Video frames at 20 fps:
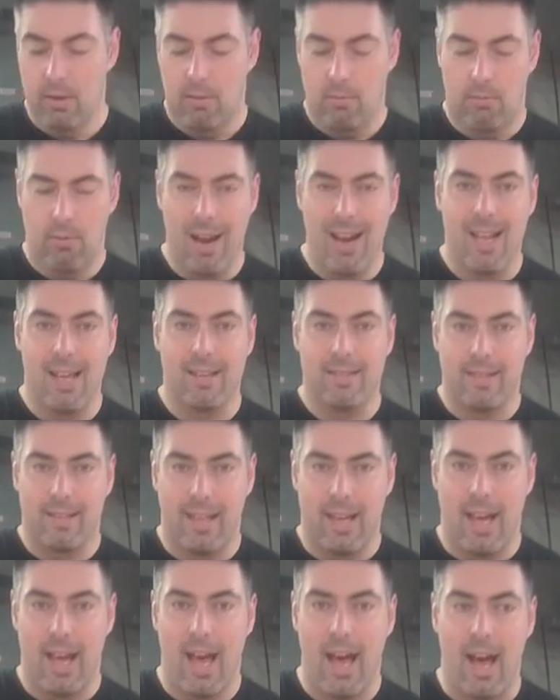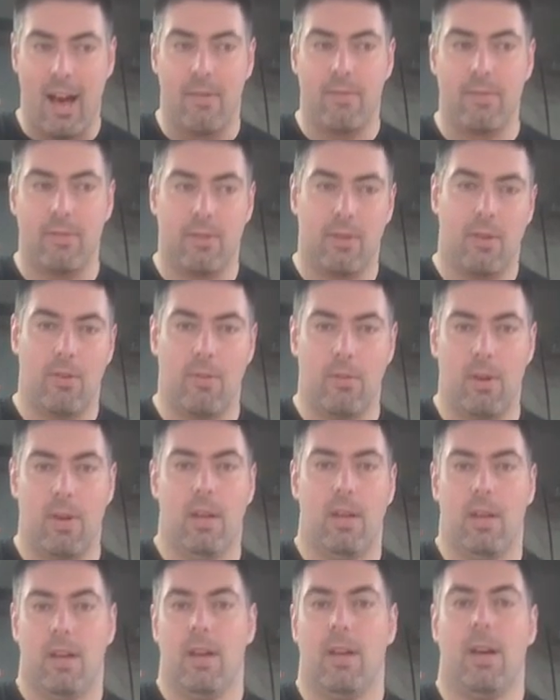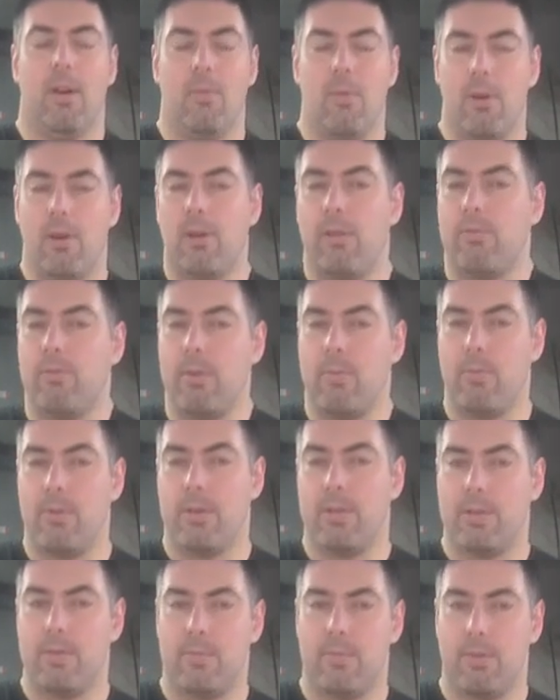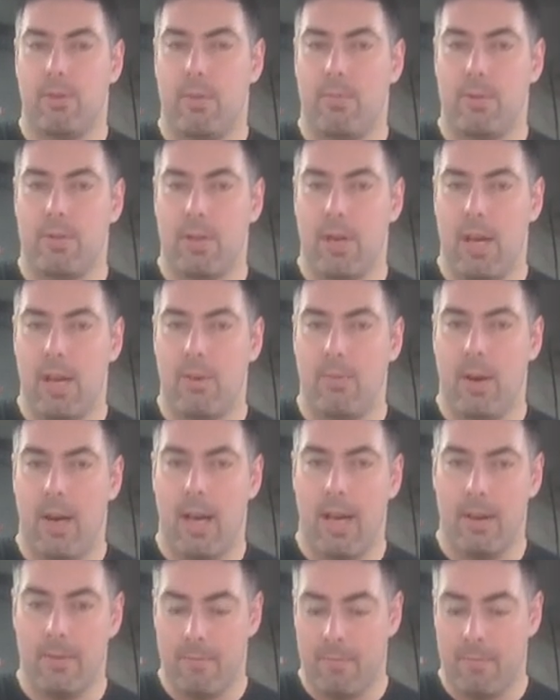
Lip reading: radius that they have. So I wanted a 3D printer anyway.